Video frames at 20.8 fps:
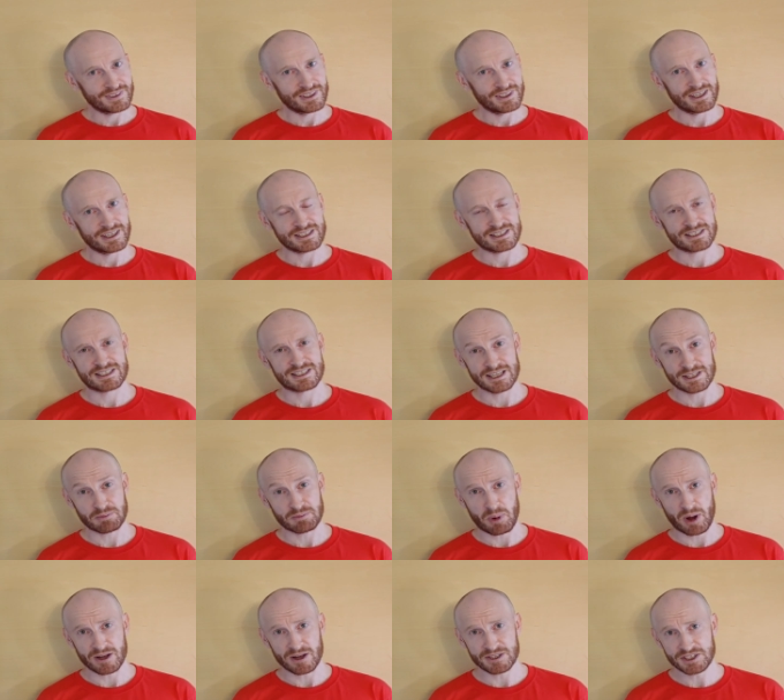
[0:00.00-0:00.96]
It's
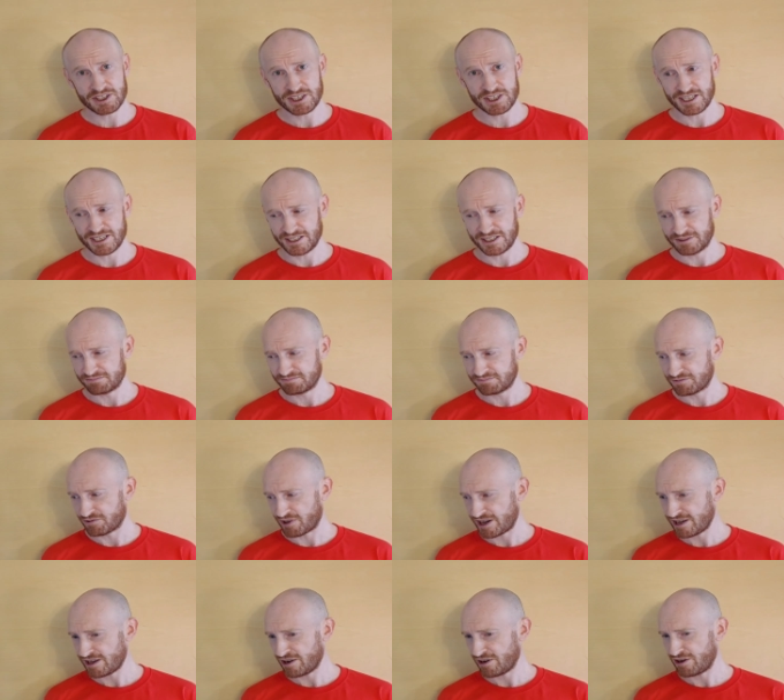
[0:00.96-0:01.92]
punchy
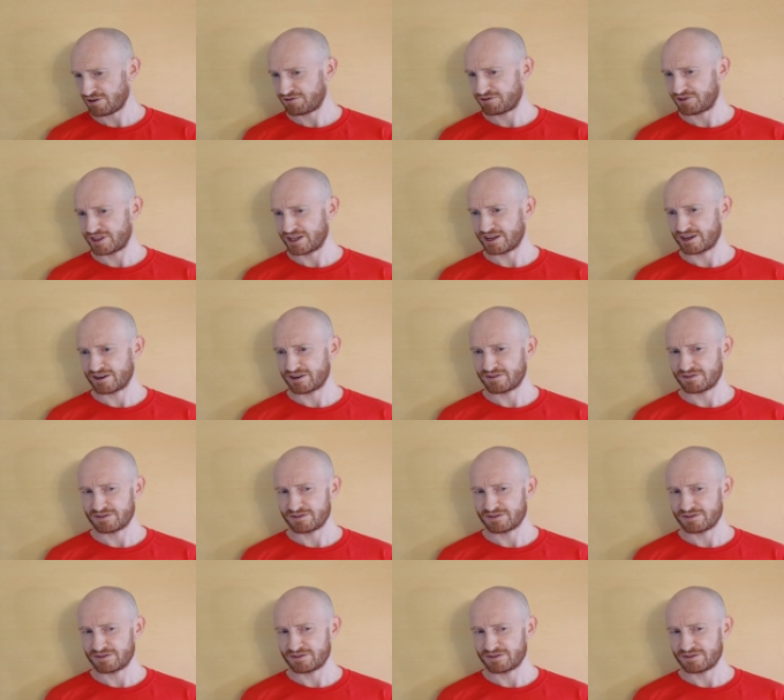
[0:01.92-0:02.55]
right off there.